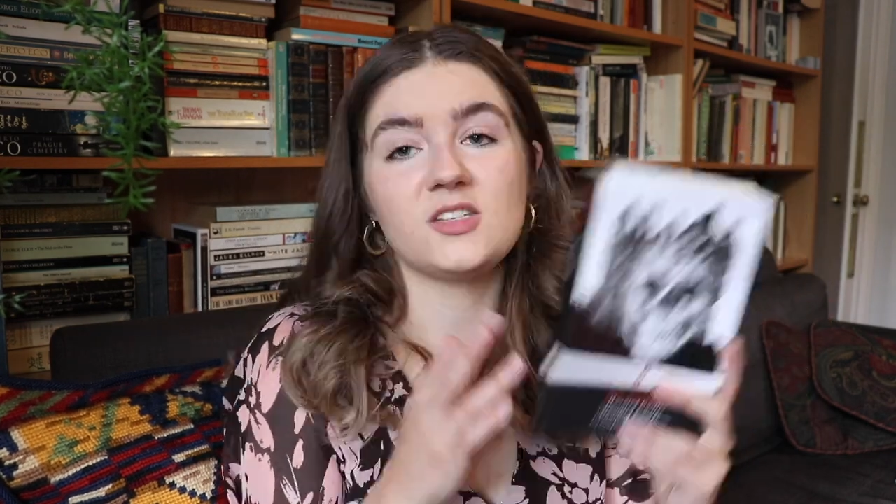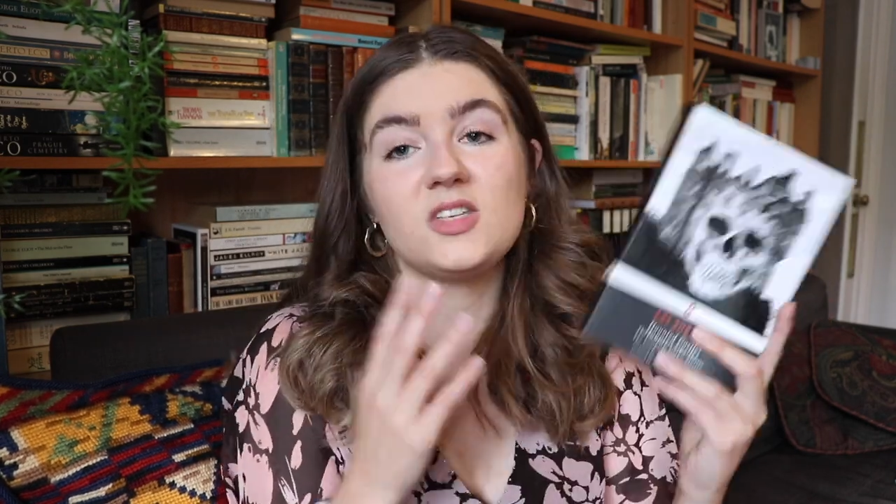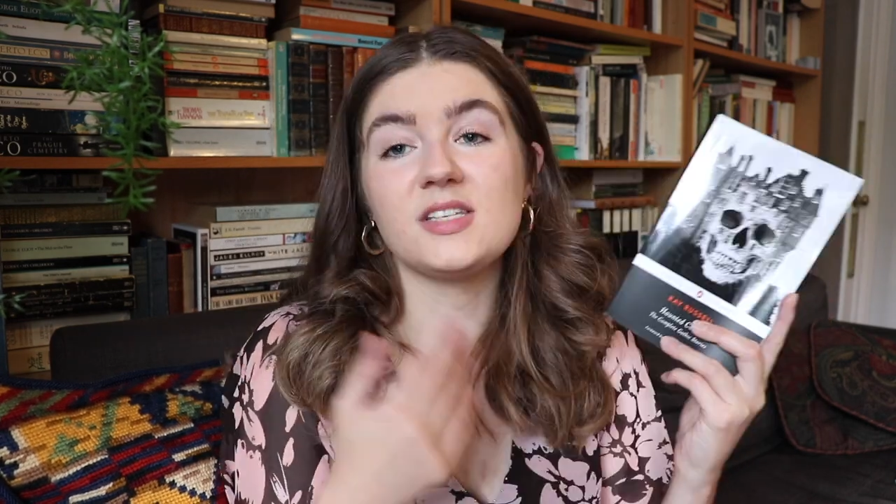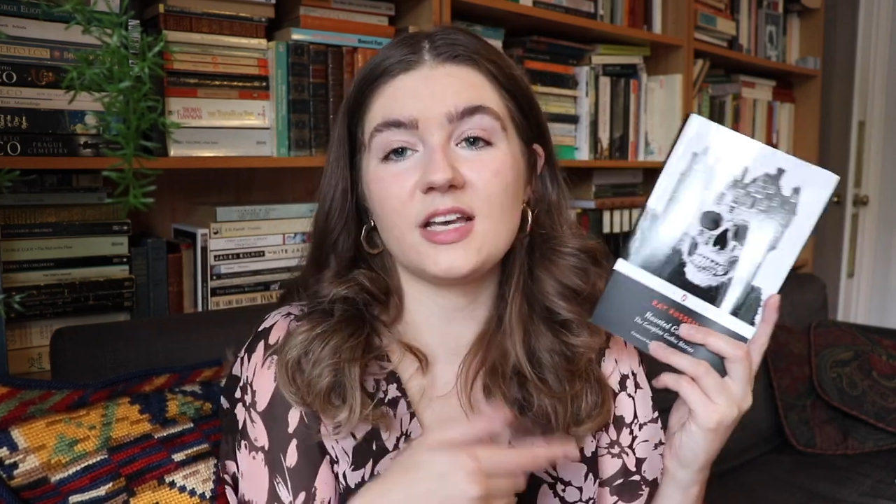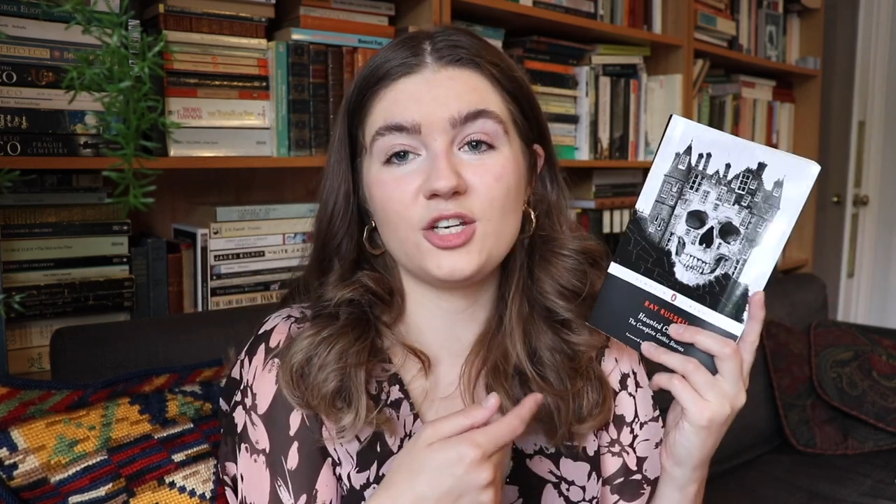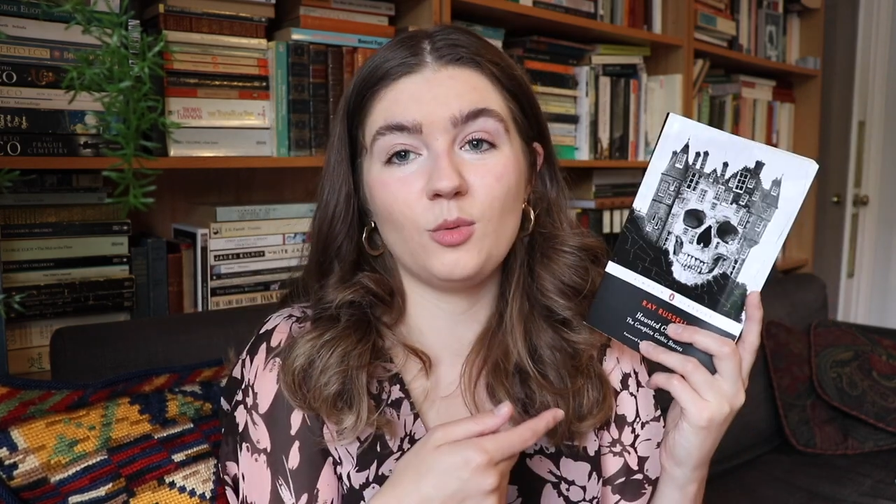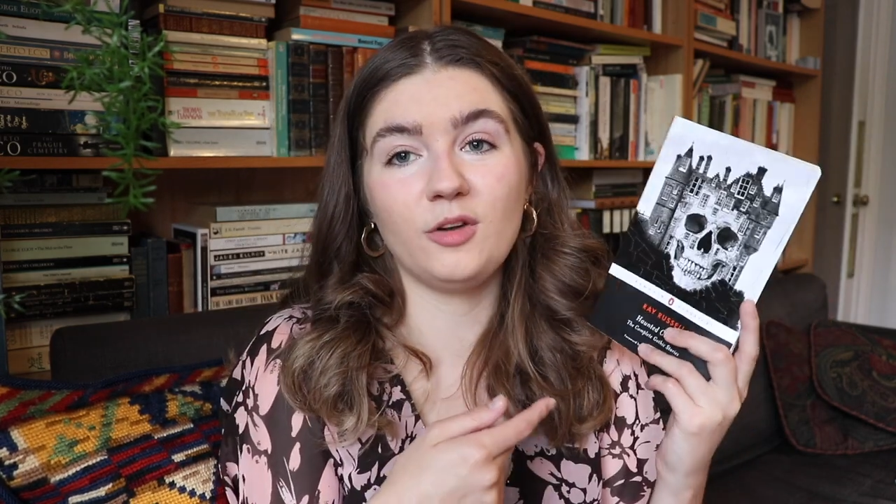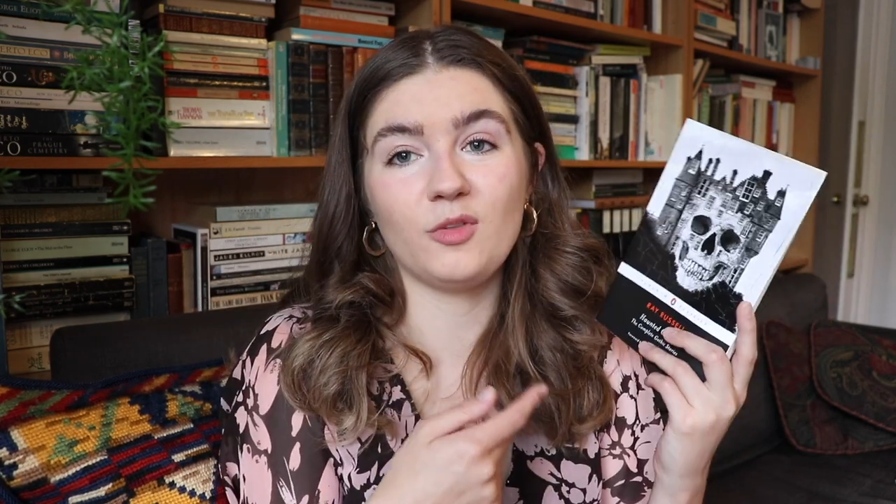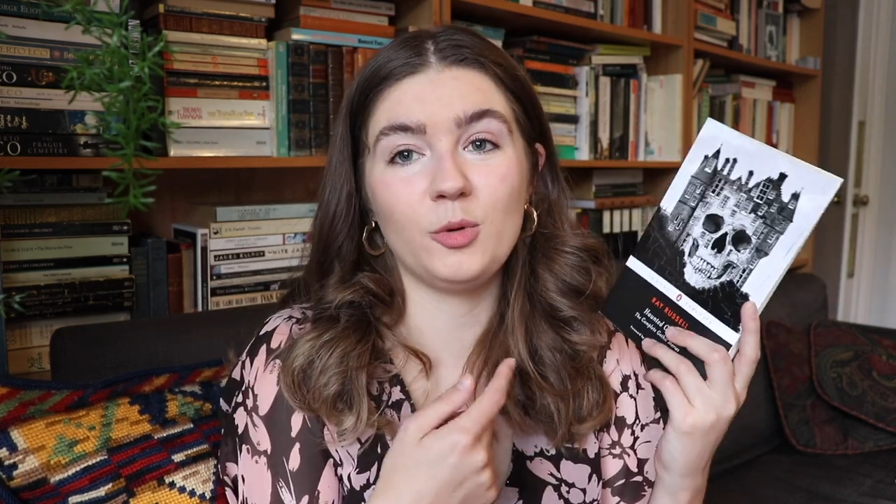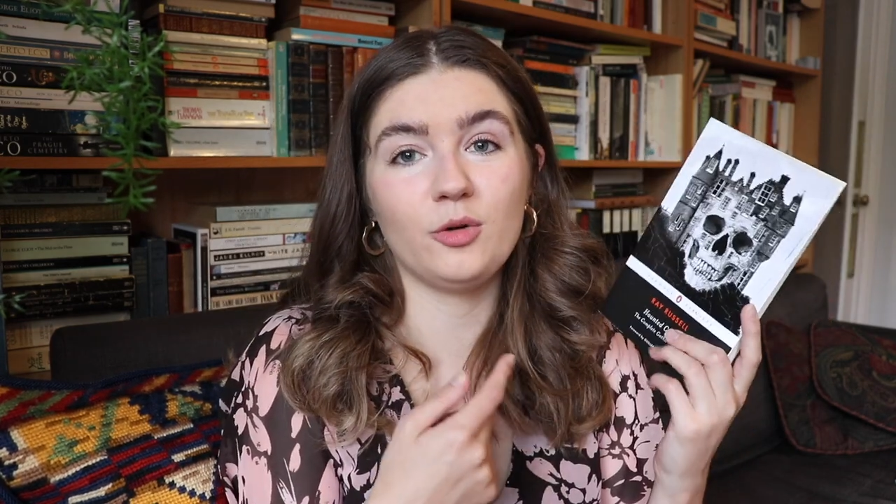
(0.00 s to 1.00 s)
So this is actually one
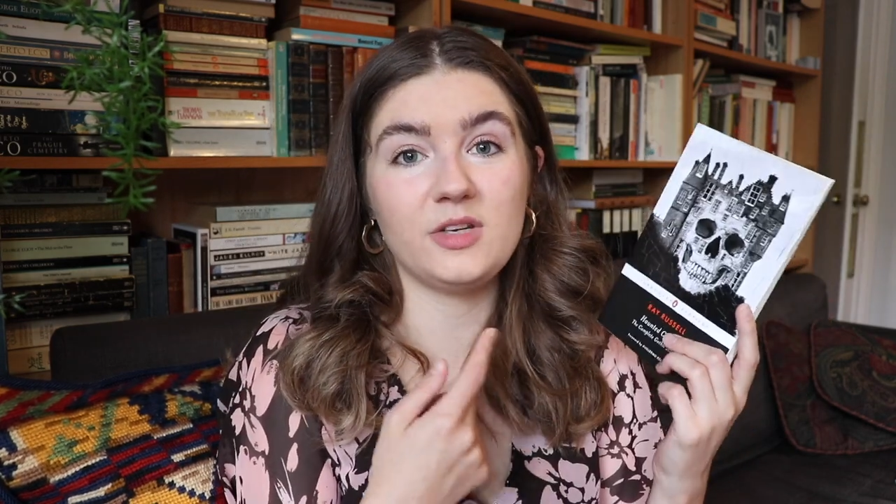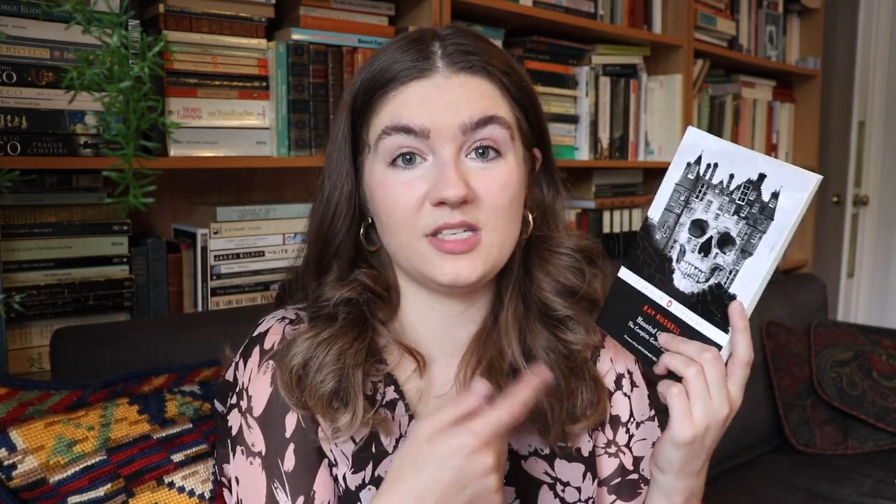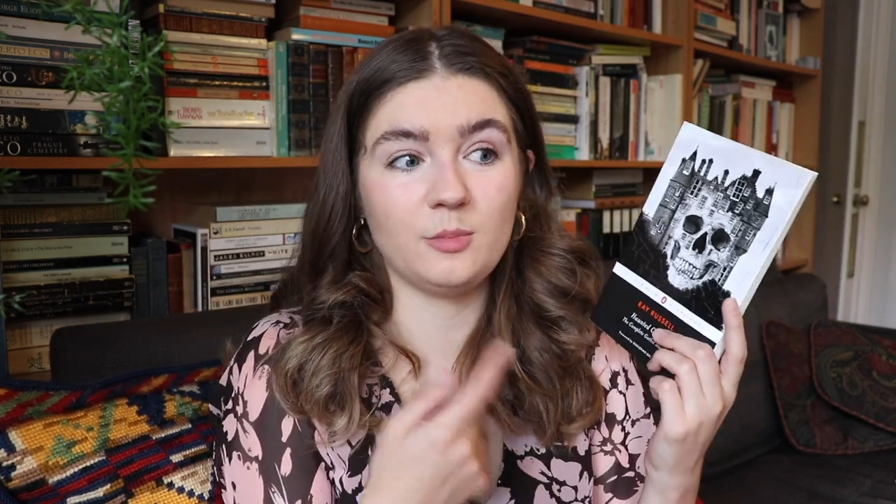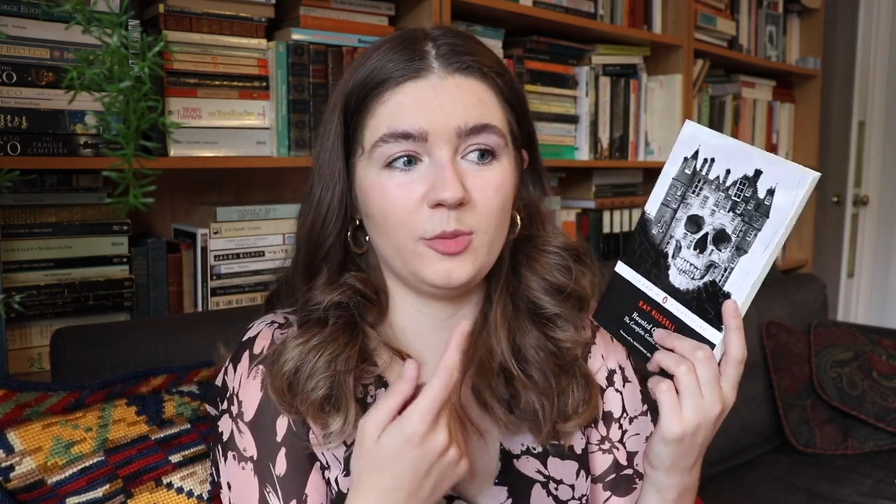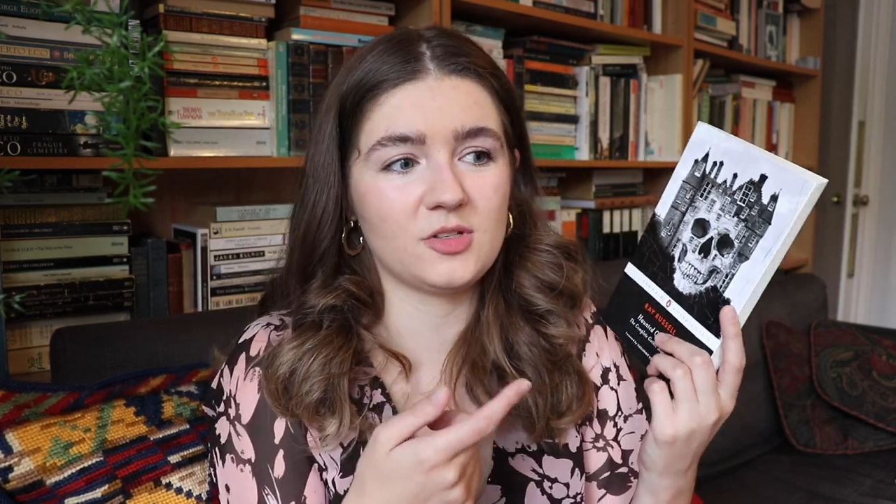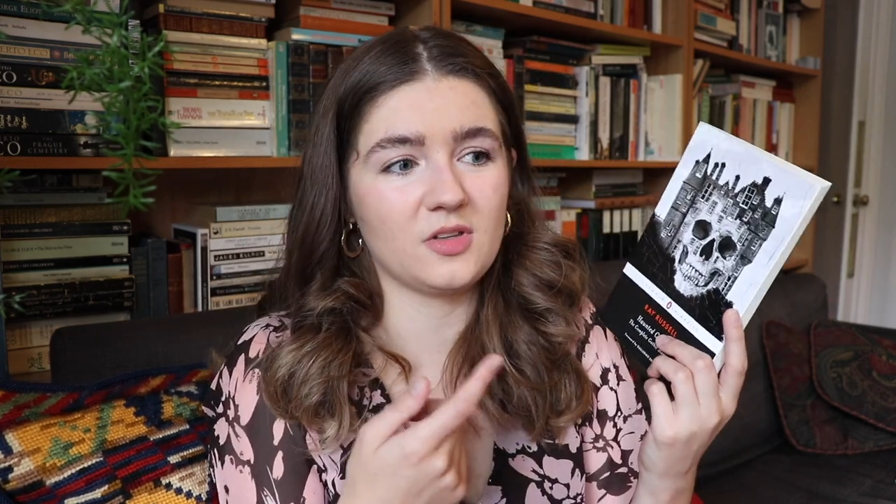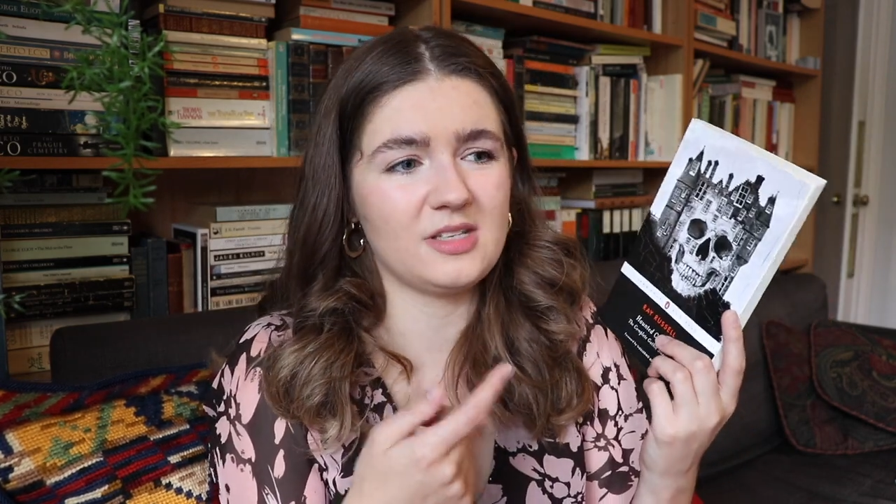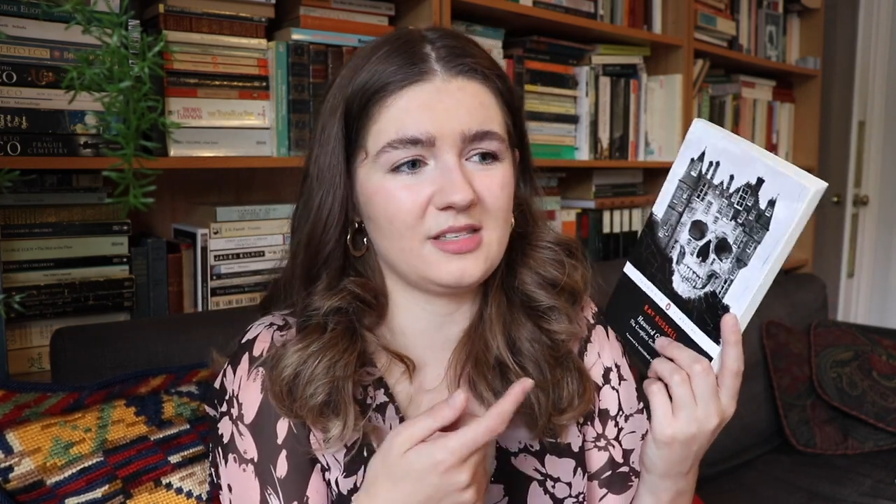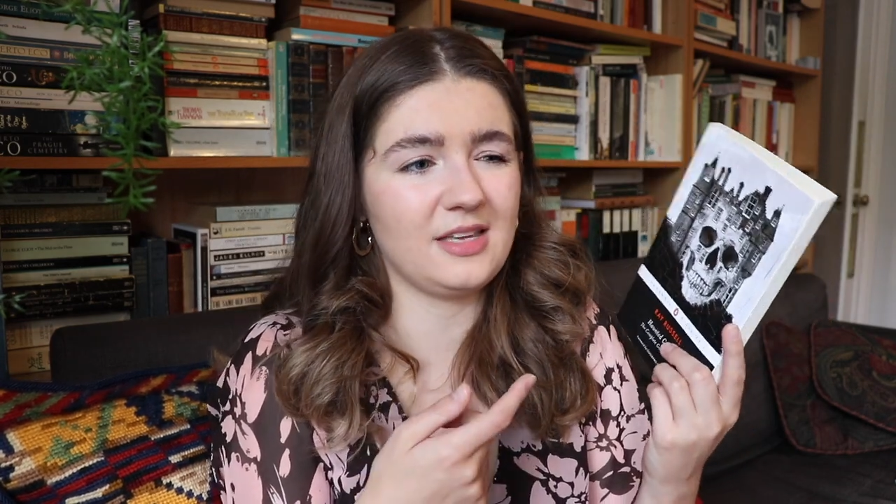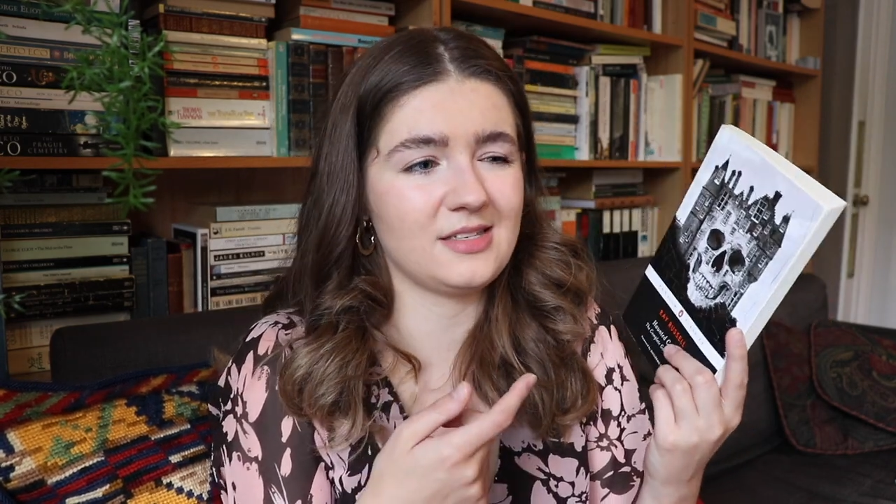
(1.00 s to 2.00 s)
of the more recent books on
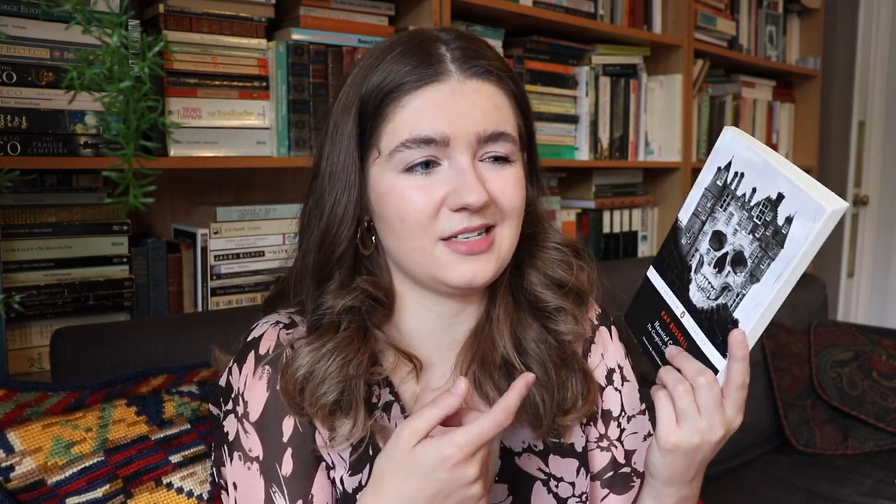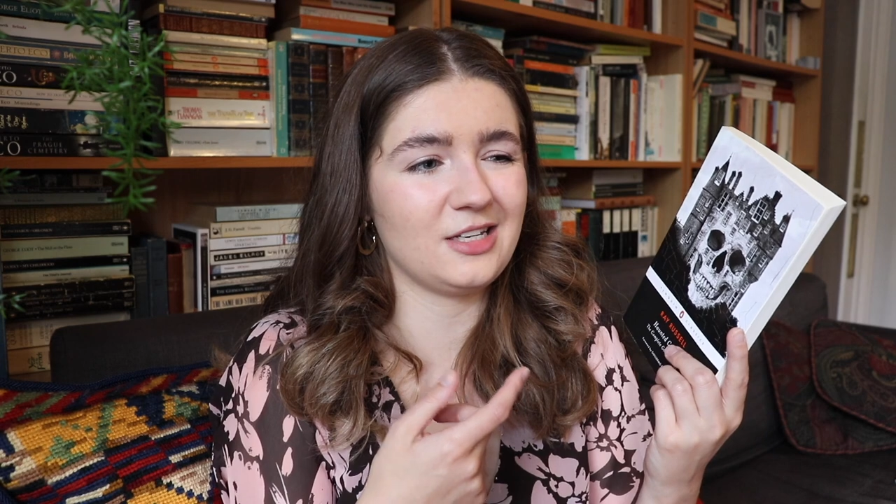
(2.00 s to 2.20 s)
this list.